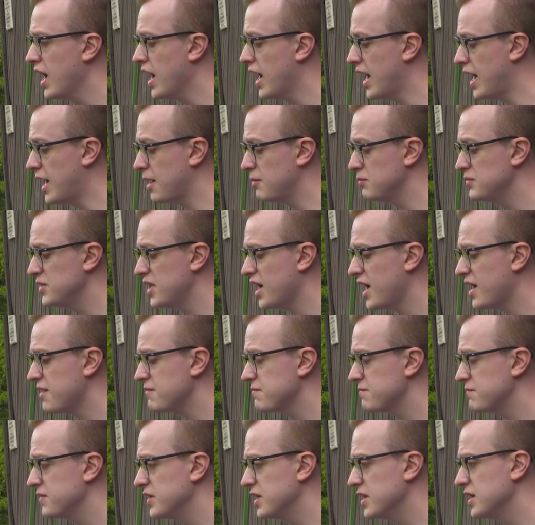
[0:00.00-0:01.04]
I'm
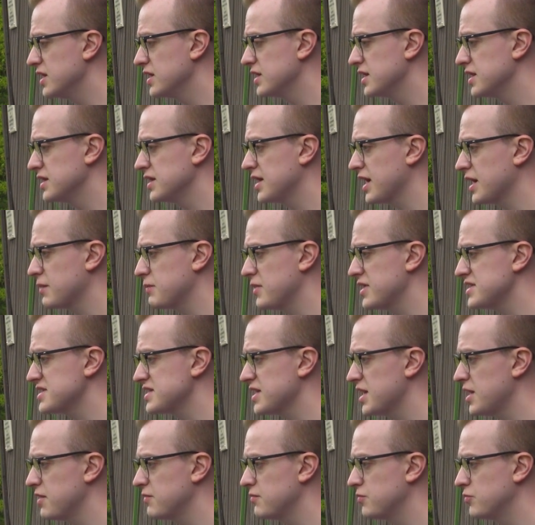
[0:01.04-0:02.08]
not feeling like
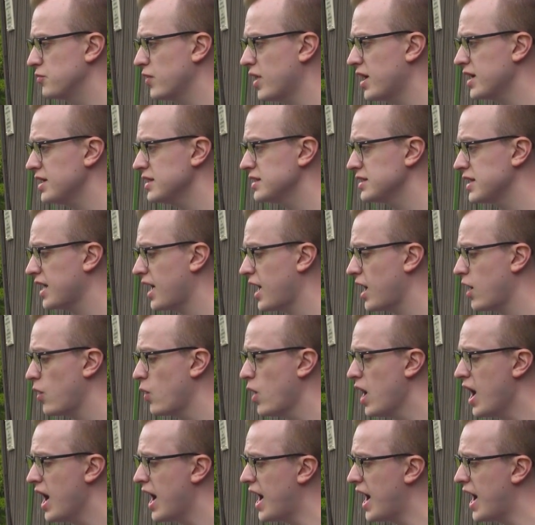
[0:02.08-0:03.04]
myself right now.